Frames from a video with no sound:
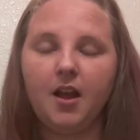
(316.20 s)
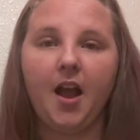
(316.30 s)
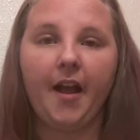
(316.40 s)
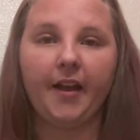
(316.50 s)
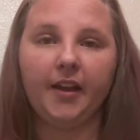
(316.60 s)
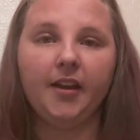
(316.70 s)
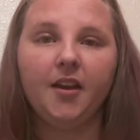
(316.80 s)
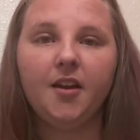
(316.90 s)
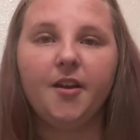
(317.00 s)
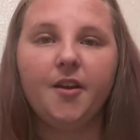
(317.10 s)
I
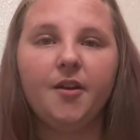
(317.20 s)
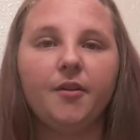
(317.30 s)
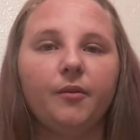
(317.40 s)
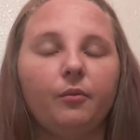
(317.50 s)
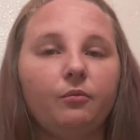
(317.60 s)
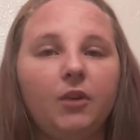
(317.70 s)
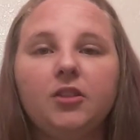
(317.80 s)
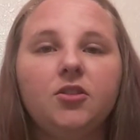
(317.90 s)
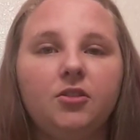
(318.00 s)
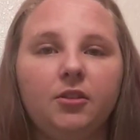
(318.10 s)

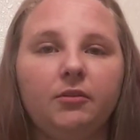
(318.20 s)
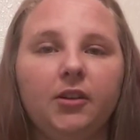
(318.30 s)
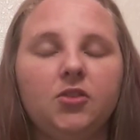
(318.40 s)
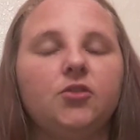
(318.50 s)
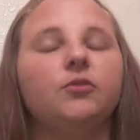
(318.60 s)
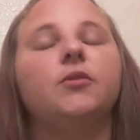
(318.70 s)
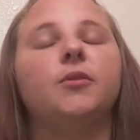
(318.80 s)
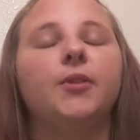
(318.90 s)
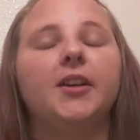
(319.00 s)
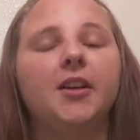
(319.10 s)
rushed to the restroom real
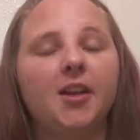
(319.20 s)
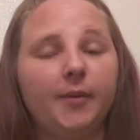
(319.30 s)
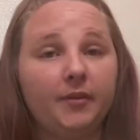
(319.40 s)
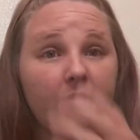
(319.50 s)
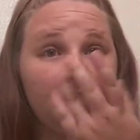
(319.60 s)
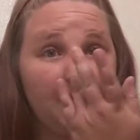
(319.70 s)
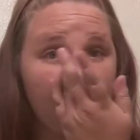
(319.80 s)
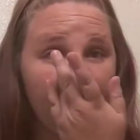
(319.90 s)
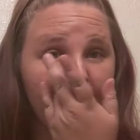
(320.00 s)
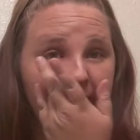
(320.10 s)
quick, and my friend
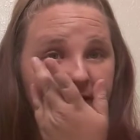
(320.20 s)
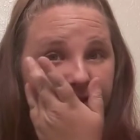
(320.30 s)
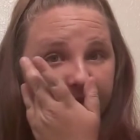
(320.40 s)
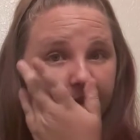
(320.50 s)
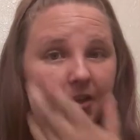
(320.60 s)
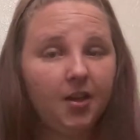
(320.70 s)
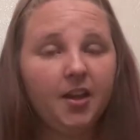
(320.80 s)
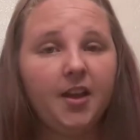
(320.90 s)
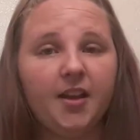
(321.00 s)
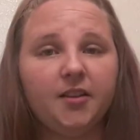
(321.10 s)
had my daughter,
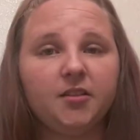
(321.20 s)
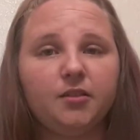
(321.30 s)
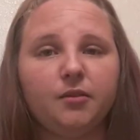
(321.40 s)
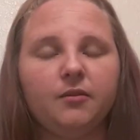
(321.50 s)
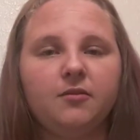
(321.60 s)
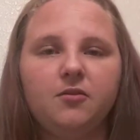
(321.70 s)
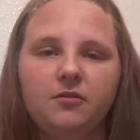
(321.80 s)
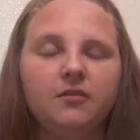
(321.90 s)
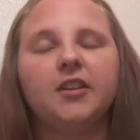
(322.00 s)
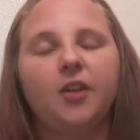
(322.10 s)
and so
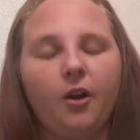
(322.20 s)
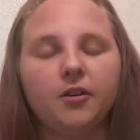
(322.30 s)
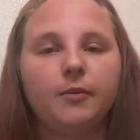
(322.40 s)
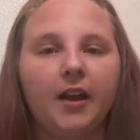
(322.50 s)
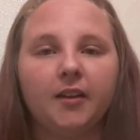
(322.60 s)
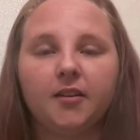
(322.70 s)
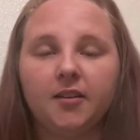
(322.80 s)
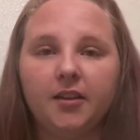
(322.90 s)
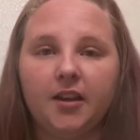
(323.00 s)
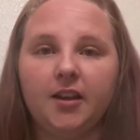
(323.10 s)
they called her
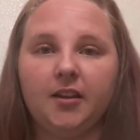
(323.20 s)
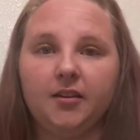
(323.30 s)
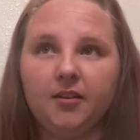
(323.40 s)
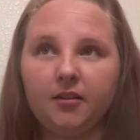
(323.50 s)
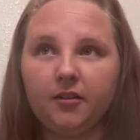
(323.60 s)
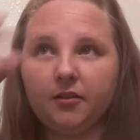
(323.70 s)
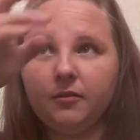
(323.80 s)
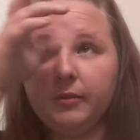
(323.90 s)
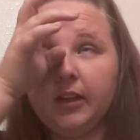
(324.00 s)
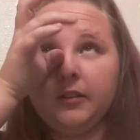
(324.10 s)
back,
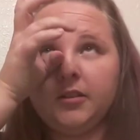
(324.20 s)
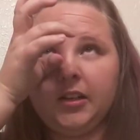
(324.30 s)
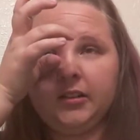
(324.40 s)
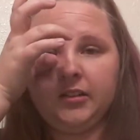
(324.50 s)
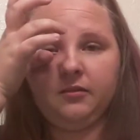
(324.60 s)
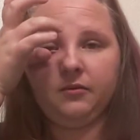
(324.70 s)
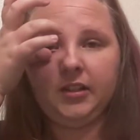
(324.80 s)
we got her checked in.